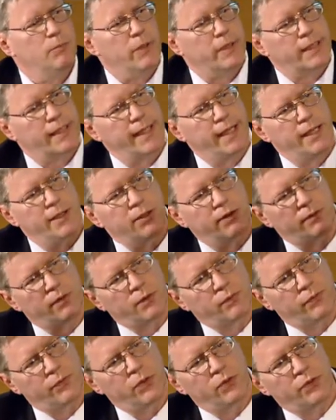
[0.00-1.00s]
But again,
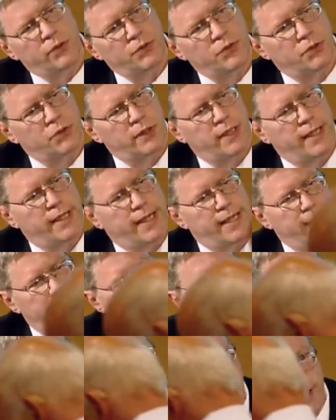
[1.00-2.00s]
the fuel that you're taking
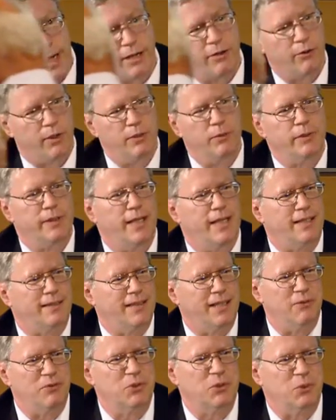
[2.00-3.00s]
out, I agreed with
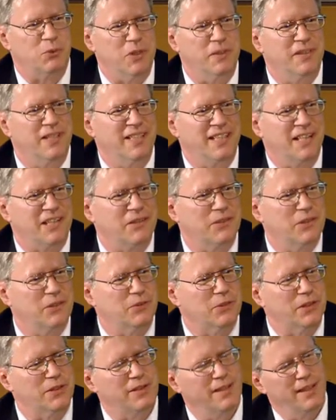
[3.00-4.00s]
that. That was the one thing I
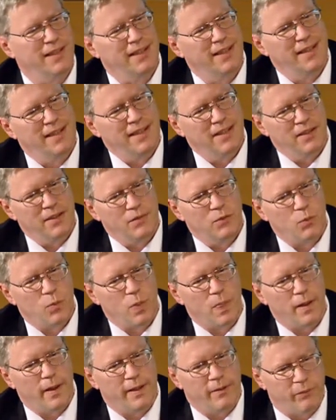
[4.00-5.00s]
agreed with.
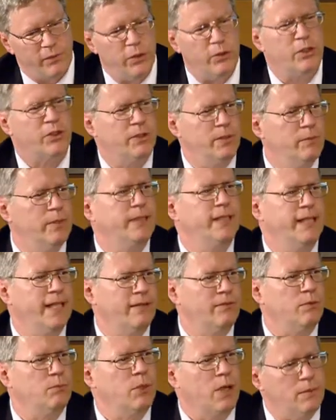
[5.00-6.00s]
And Fukushima did
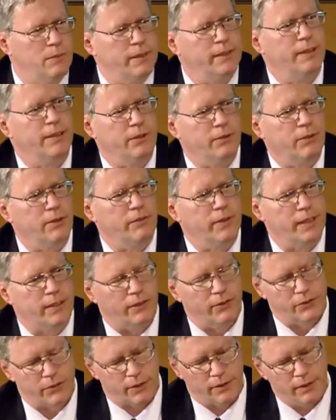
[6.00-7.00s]
have a problem. I did agree with that
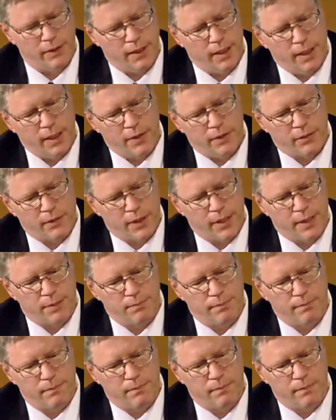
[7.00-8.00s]
also.
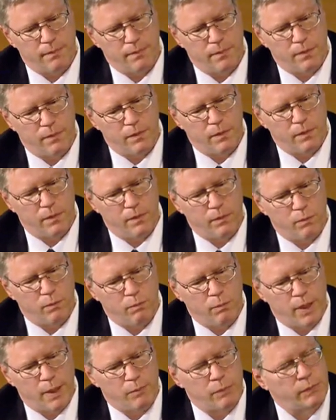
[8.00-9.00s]
The,
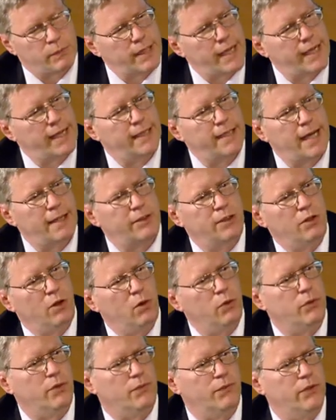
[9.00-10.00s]
but taking out the
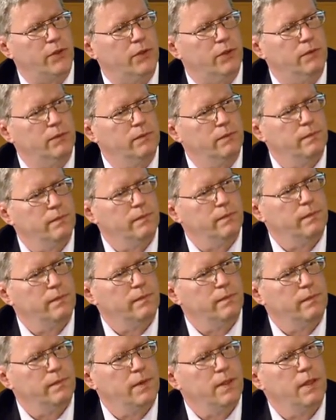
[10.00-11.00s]
older fuel,
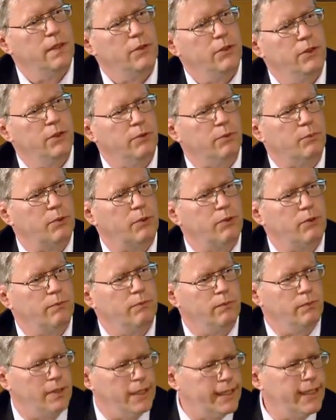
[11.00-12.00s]
you're,
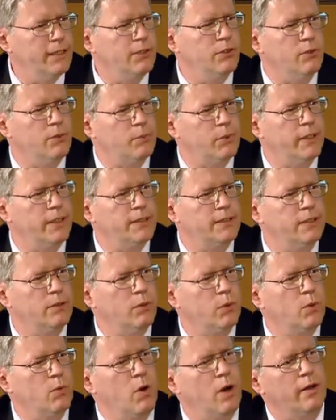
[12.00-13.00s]
again, you're replacing it
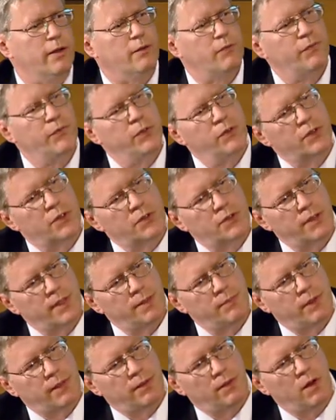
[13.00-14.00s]
with water.
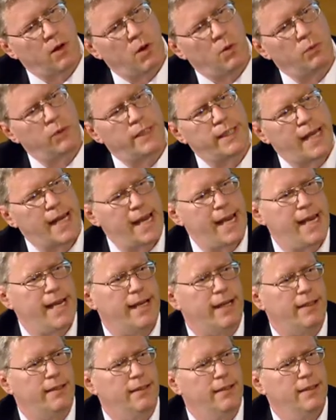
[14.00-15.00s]
Fukushima only
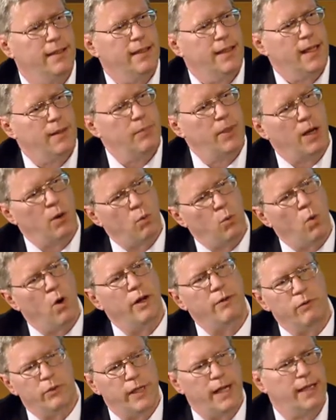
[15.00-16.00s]
had about
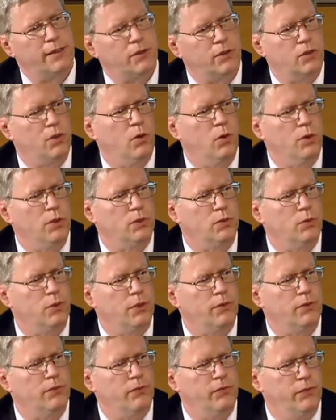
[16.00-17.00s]
one reactor core's
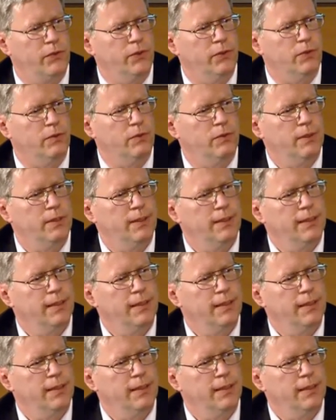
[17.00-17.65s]
worth of fuel.